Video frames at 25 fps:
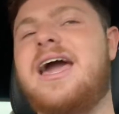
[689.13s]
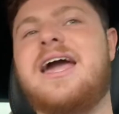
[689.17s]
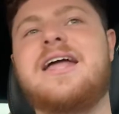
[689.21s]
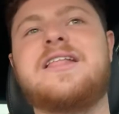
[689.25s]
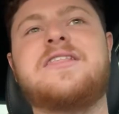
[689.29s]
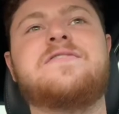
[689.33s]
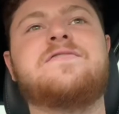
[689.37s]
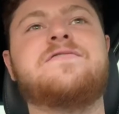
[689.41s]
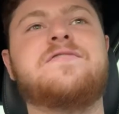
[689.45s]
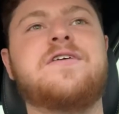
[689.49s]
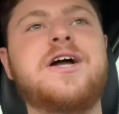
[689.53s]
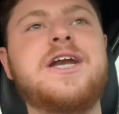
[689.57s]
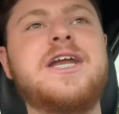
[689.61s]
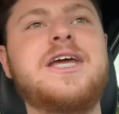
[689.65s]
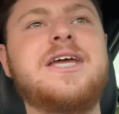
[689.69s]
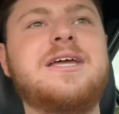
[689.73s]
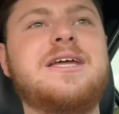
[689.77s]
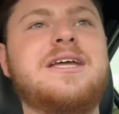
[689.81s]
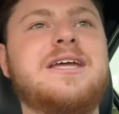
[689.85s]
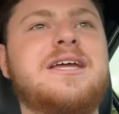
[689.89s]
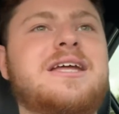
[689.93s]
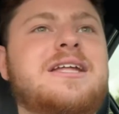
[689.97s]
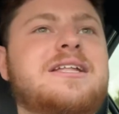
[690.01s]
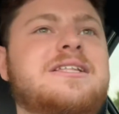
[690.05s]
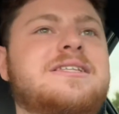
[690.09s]

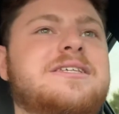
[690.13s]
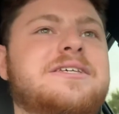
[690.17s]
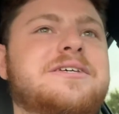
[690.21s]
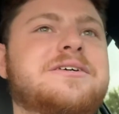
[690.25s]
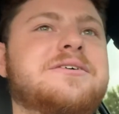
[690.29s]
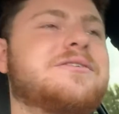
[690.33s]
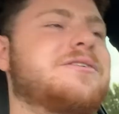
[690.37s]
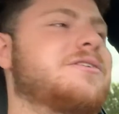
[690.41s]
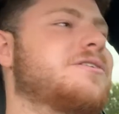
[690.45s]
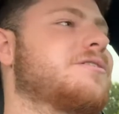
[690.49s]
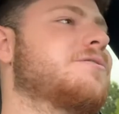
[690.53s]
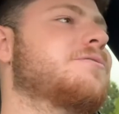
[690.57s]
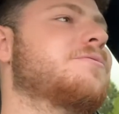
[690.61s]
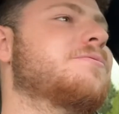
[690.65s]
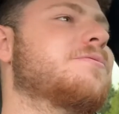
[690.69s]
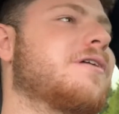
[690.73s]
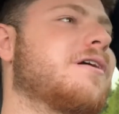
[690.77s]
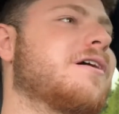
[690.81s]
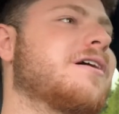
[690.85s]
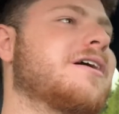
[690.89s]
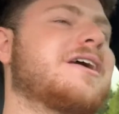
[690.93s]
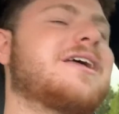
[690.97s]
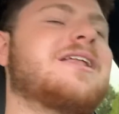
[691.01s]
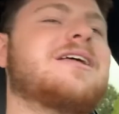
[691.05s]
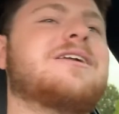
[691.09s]
funny until you
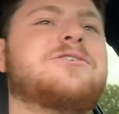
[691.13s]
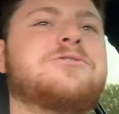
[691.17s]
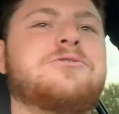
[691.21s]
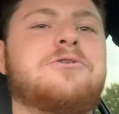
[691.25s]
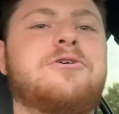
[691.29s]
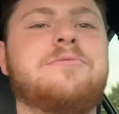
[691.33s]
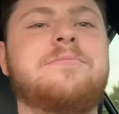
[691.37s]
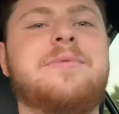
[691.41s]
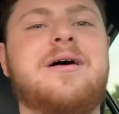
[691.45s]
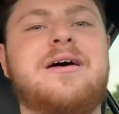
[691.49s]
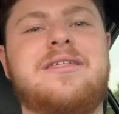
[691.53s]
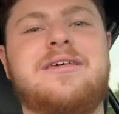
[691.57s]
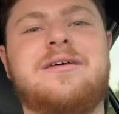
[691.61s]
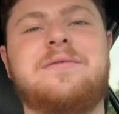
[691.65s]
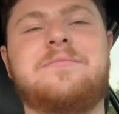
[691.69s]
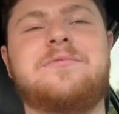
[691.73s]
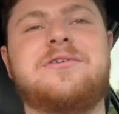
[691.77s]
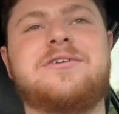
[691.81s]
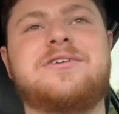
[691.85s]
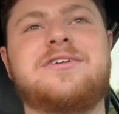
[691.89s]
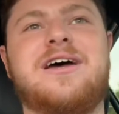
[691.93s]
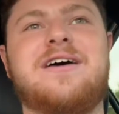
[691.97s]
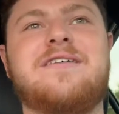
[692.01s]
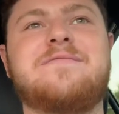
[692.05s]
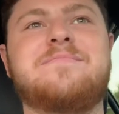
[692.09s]
are getting trolled by them,
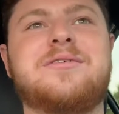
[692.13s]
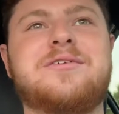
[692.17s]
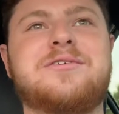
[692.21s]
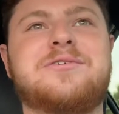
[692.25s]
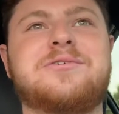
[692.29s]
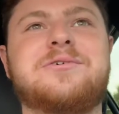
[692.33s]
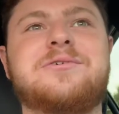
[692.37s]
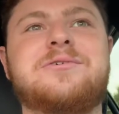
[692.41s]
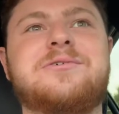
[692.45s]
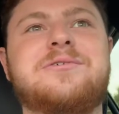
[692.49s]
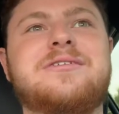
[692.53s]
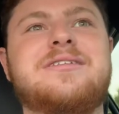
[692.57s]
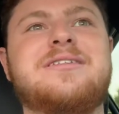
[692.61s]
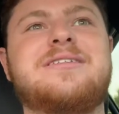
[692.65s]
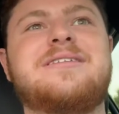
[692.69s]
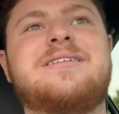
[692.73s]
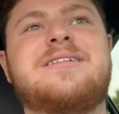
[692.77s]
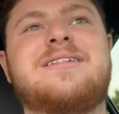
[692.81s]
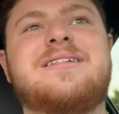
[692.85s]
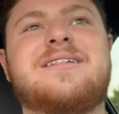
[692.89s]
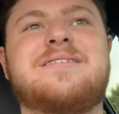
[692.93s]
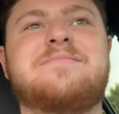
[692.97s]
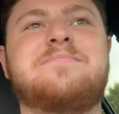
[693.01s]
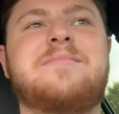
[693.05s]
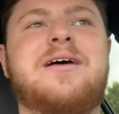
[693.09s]
which I've been trolled
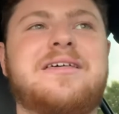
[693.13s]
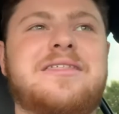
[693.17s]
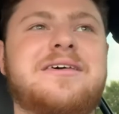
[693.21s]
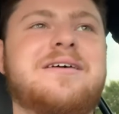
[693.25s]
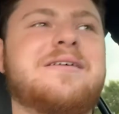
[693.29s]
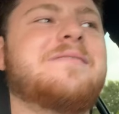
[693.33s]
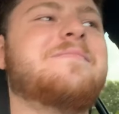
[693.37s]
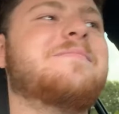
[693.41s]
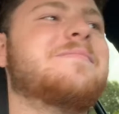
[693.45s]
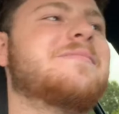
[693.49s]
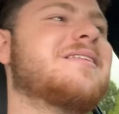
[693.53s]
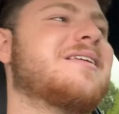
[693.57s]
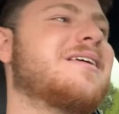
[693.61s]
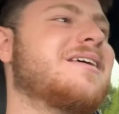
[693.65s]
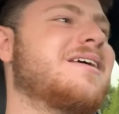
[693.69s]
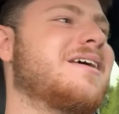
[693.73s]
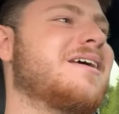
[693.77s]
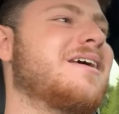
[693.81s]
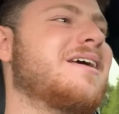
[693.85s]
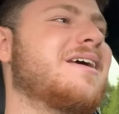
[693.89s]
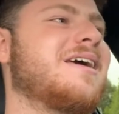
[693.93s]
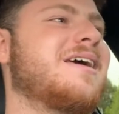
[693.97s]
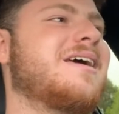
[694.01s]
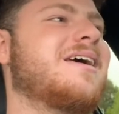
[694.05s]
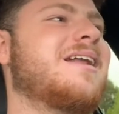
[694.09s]
by them,
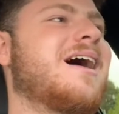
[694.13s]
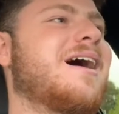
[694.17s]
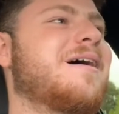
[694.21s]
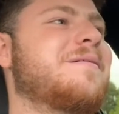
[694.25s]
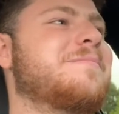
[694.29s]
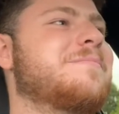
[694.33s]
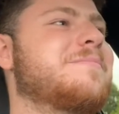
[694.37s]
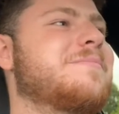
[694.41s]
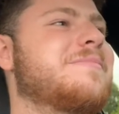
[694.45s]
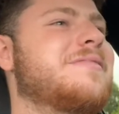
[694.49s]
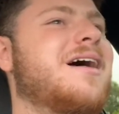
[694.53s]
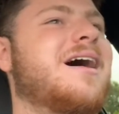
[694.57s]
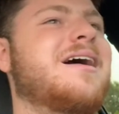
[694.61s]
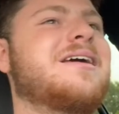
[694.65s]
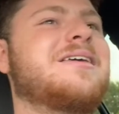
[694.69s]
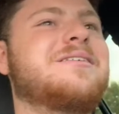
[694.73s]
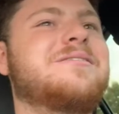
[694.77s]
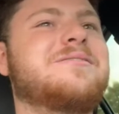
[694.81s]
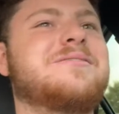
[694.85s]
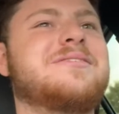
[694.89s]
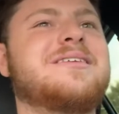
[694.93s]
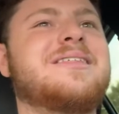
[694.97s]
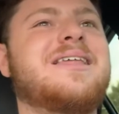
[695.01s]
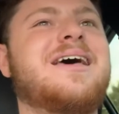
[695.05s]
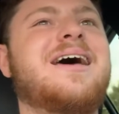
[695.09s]
and I'm not
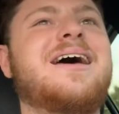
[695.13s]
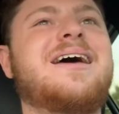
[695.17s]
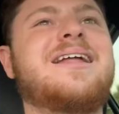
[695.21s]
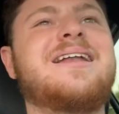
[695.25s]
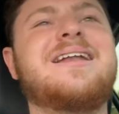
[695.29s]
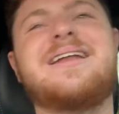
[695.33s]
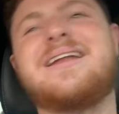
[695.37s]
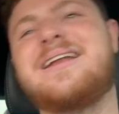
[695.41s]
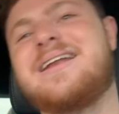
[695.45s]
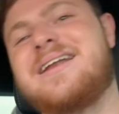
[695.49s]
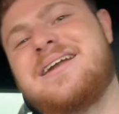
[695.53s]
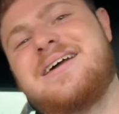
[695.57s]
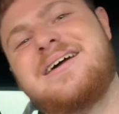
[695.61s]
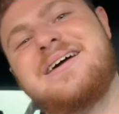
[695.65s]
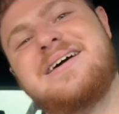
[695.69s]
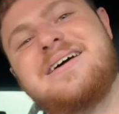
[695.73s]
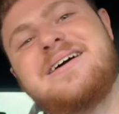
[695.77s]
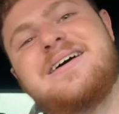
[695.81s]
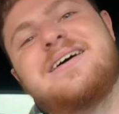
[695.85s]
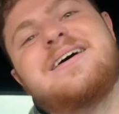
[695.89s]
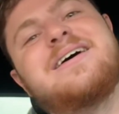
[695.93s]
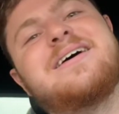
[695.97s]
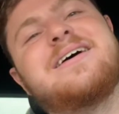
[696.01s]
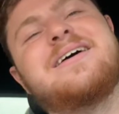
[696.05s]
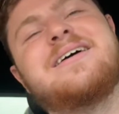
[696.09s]
used to that.
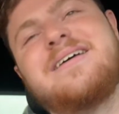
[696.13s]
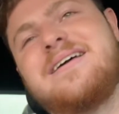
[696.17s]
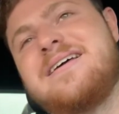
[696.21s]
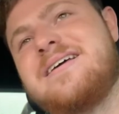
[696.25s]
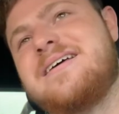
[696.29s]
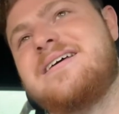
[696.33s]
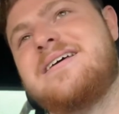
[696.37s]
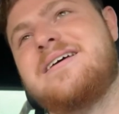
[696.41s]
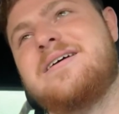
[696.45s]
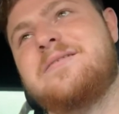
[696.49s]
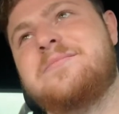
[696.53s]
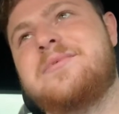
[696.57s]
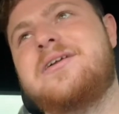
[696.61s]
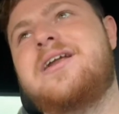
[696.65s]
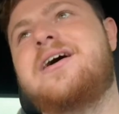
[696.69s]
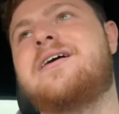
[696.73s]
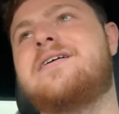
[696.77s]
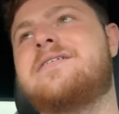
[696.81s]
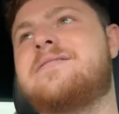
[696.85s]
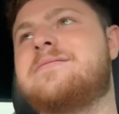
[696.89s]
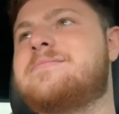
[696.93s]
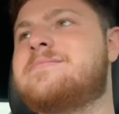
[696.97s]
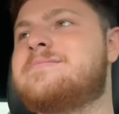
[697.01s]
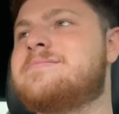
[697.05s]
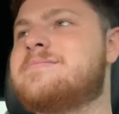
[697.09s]
But
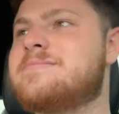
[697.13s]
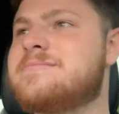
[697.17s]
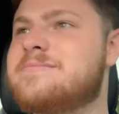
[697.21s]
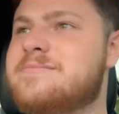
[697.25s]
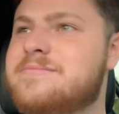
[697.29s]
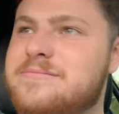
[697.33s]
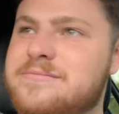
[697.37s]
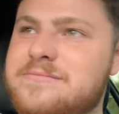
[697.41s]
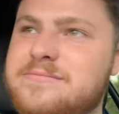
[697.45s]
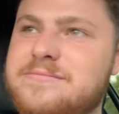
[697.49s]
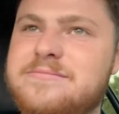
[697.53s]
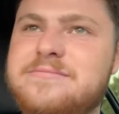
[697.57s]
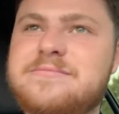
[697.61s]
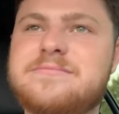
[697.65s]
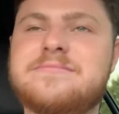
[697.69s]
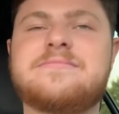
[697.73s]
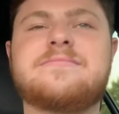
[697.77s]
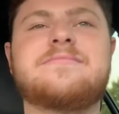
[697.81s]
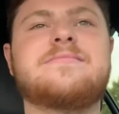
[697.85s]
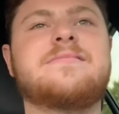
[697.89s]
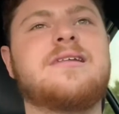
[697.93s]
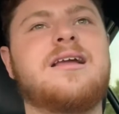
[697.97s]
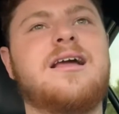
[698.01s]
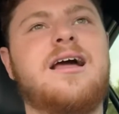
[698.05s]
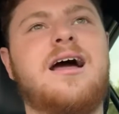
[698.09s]
no.
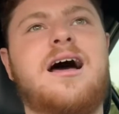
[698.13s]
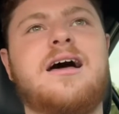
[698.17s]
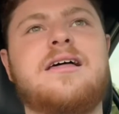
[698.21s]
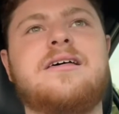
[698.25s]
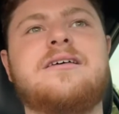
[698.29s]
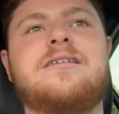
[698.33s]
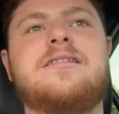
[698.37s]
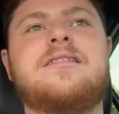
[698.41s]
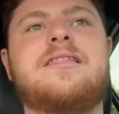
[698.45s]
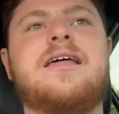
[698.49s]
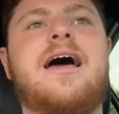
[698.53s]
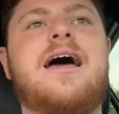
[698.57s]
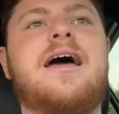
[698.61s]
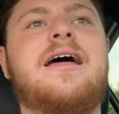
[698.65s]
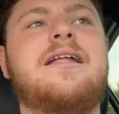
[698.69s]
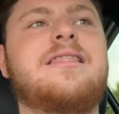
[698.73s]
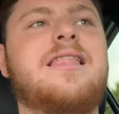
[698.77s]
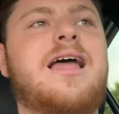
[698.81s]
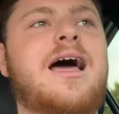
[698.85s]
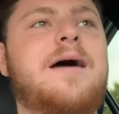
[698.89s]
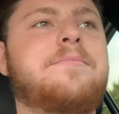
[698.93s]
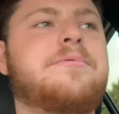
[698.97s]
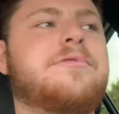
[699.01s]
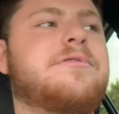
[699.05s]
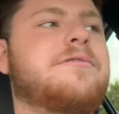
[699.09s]
Other than that,
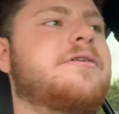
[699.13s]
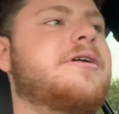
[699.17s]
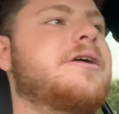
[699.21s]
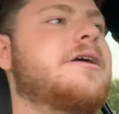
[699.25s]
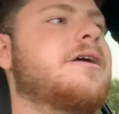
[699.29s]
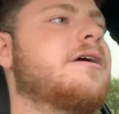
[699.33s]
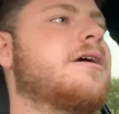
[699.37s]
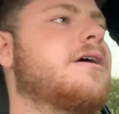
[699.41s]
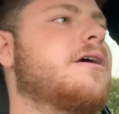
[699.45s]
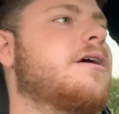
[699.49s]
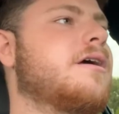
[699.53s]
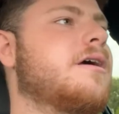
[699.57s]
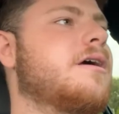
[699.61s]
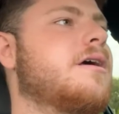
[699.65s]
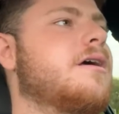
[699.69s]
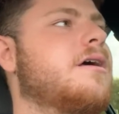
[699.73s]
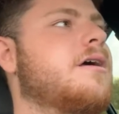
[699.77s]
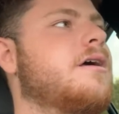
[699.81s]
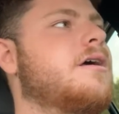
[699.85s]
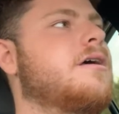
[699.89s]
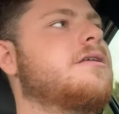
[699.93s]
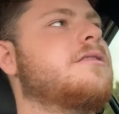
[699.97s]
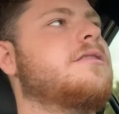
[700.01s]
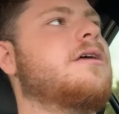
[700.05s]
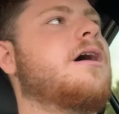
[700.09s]
Lap 3,
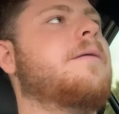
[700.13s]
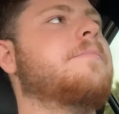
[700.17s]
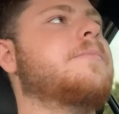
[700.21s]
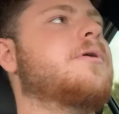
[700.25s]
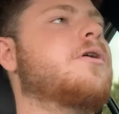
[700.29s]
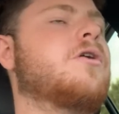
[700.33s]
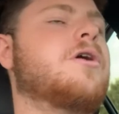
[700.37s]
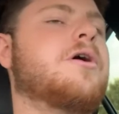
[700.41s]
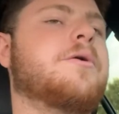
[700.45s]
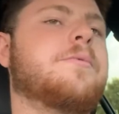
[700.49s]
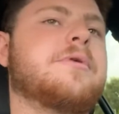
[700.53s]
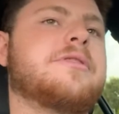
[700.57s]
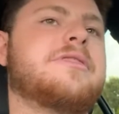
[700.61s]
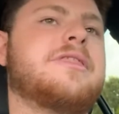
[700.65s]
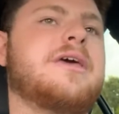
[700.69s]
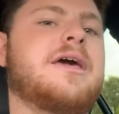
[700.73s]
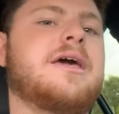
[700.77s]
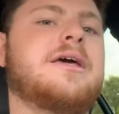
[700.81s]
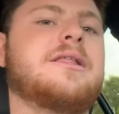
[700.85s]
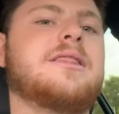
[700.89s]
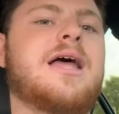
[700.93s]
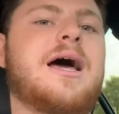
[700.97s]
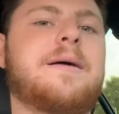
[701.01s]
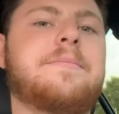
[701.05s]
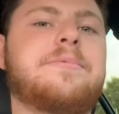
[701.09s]
I'm going with
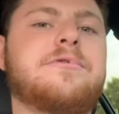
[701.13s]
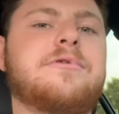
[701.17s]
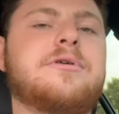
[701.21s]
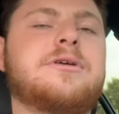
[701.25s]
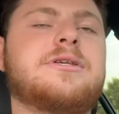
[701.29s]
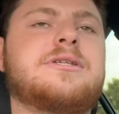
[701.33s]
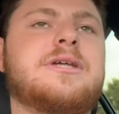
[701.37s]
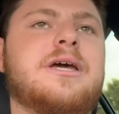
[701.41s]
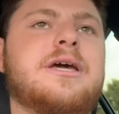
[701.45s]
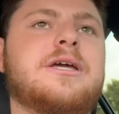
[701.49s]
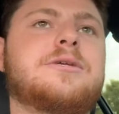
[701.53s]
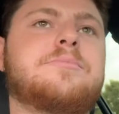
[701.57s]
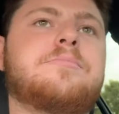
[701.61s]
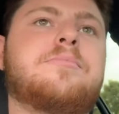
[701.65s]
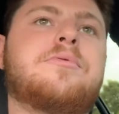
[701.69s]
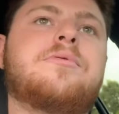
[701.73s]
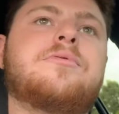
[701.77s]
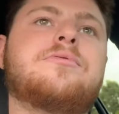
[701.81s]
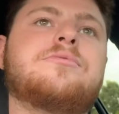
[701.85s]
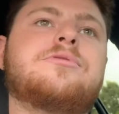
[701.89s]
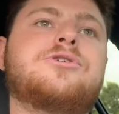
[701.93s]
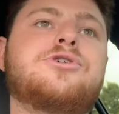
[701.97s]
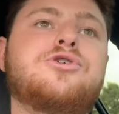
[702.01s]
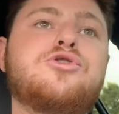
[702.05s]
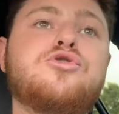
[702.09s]
a Lap 3 Stage
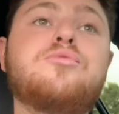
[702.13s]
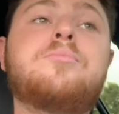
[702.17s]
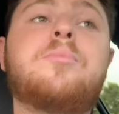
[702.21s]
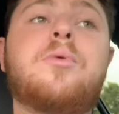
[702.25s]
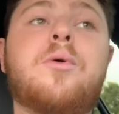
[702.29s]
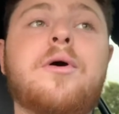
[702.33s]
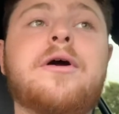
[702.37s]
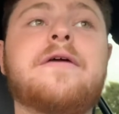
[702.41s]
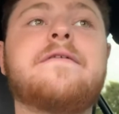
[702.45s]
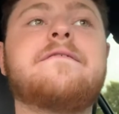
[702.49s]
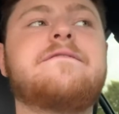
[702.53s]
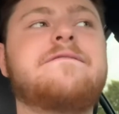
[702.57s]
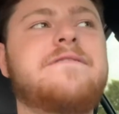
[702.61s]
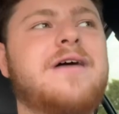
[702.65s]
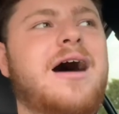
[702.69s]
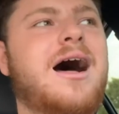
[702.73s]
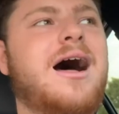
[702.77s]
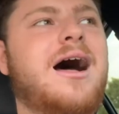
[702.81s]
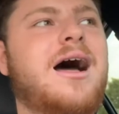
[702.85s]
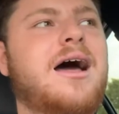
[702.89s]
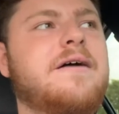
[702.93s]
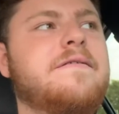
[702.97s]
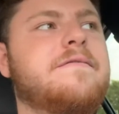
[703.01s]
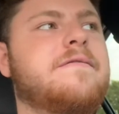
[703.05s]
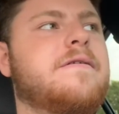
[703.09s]

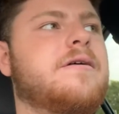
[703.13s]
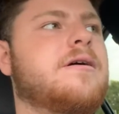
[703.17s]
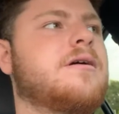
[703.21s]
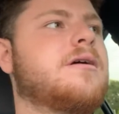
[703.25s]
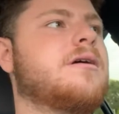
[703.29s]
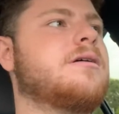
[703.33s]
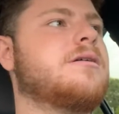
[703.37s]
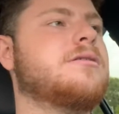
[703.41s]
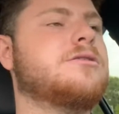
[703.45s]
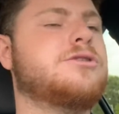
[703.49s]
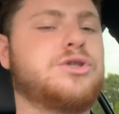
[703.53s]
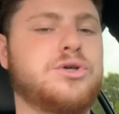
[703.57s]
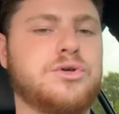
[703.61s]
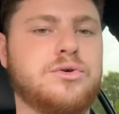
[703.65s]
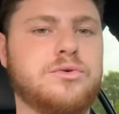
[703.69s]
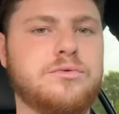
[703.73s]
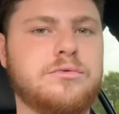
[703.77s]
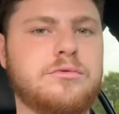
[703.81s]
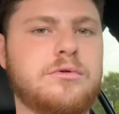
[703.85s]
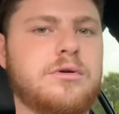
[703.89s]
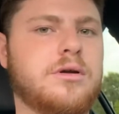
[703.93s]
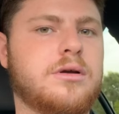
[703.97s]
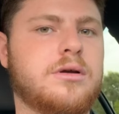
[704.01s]
2.5 tune,